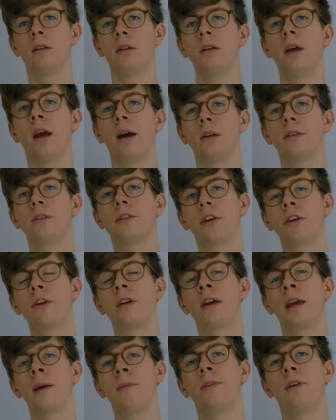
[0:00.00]
Yeah, so you
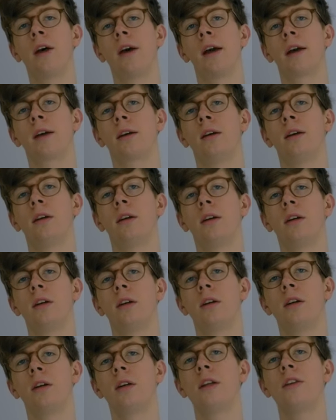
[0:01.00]
keep saying.
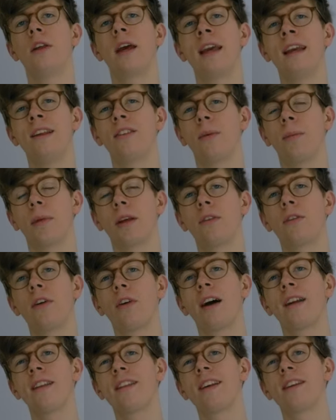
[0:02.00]
You need to eat something. You've not
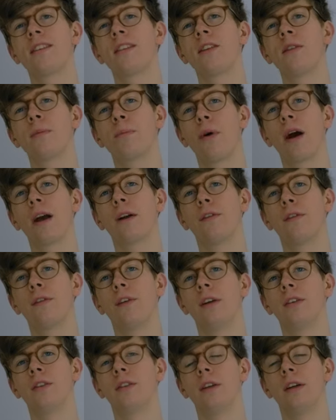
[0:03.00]
had anything since
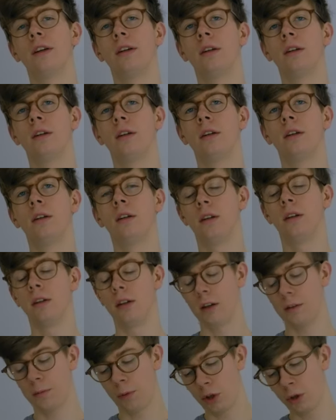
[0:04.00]
breakfast.
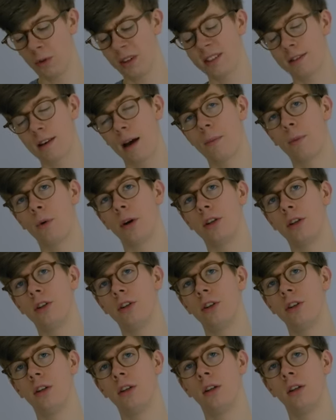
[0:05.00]
I bought you a sandwich.
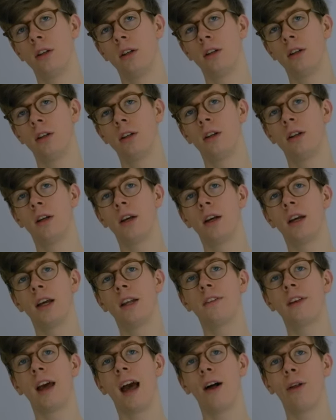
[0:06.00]

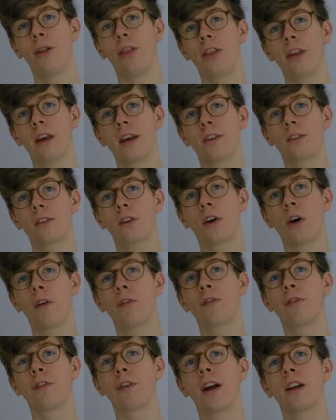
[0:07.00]
It's healthy. It's
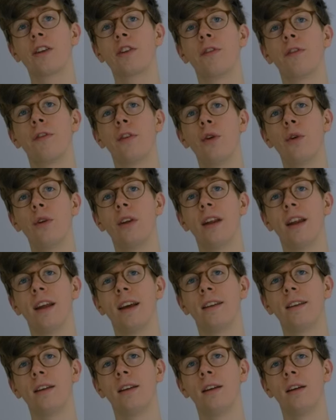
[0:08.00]
got fresh food in
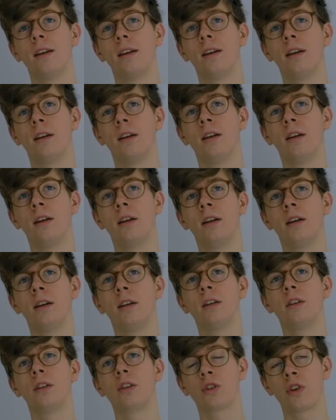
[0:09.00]
it.
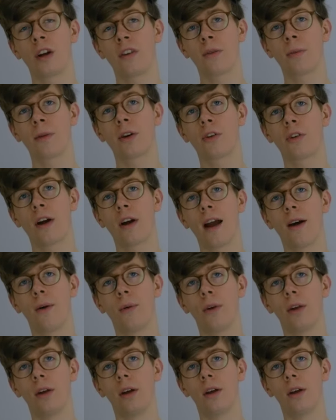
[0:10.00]
Straight from the ground.